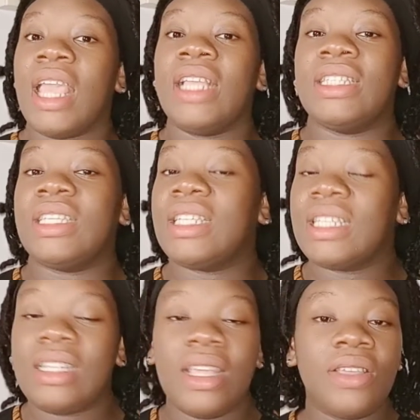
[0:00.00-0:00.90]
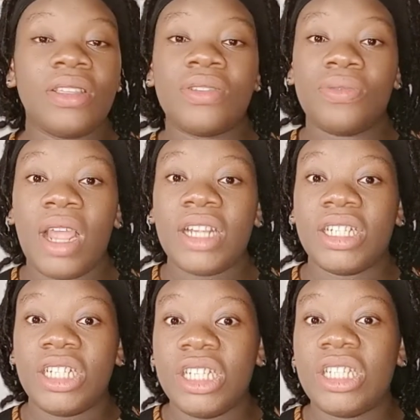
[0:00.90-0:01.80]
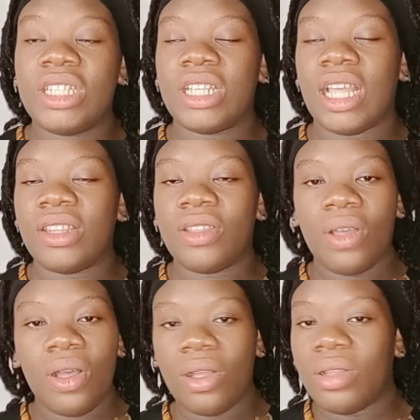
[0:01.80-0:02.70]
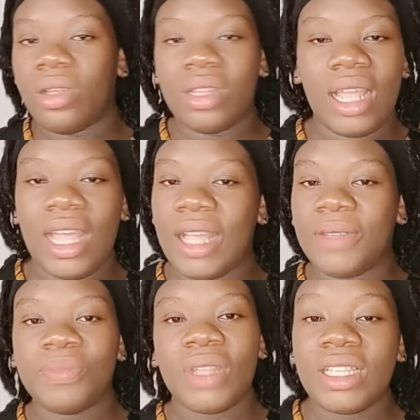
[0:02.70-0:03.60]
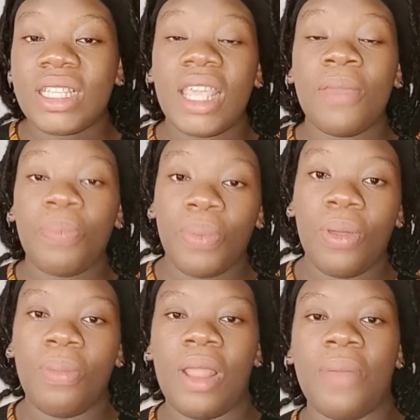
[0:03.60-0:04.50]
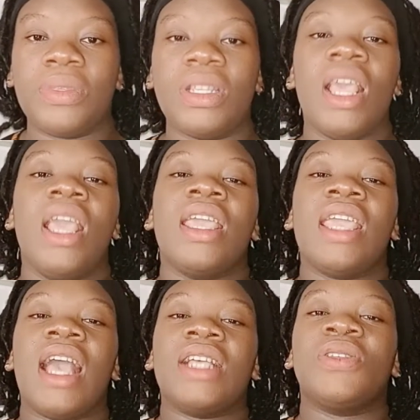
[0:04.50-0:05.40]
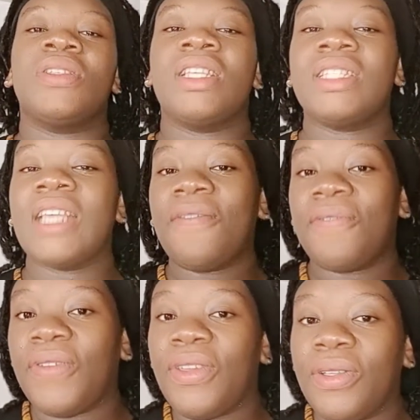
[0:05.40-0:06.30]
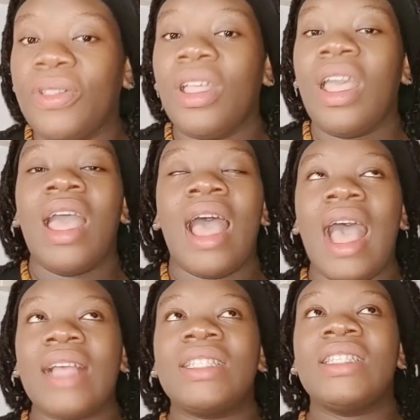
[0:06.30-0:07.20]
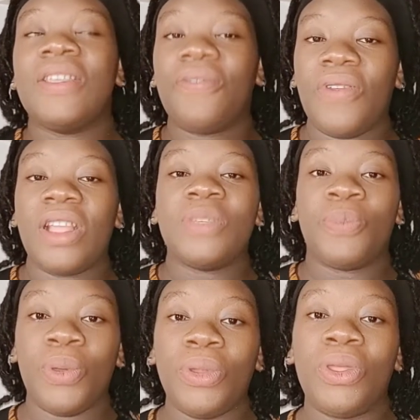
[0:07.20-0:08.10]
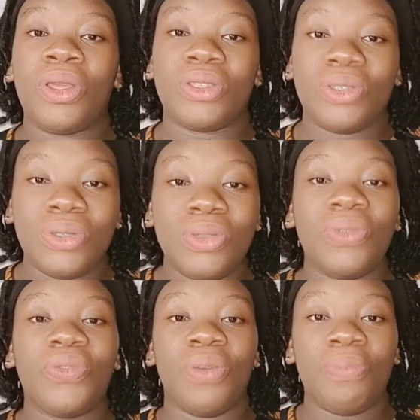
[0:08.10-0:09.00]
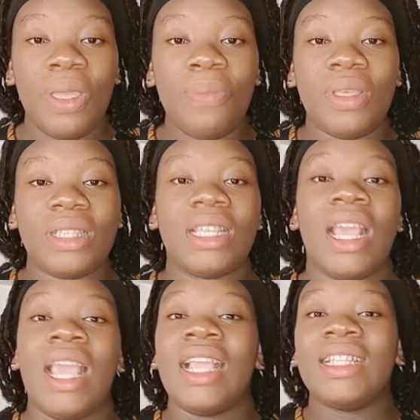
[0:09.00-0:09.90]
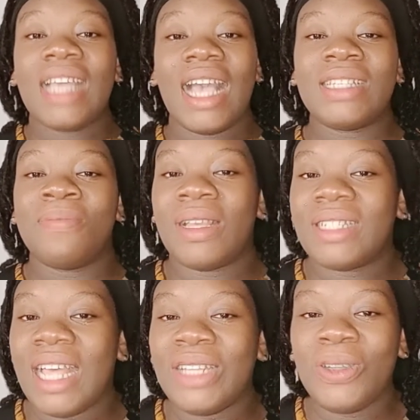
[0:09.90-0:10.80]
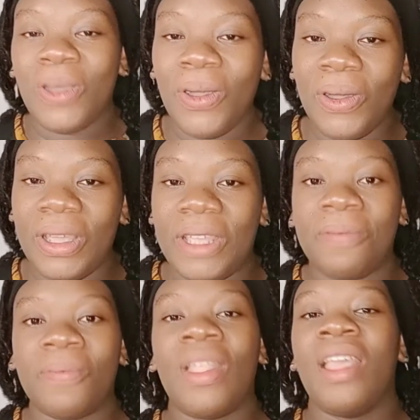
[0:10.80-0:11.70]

It heals rashes and all other skin problems. Yeah, so Cetaphil has different products too for babies. It has massage oil.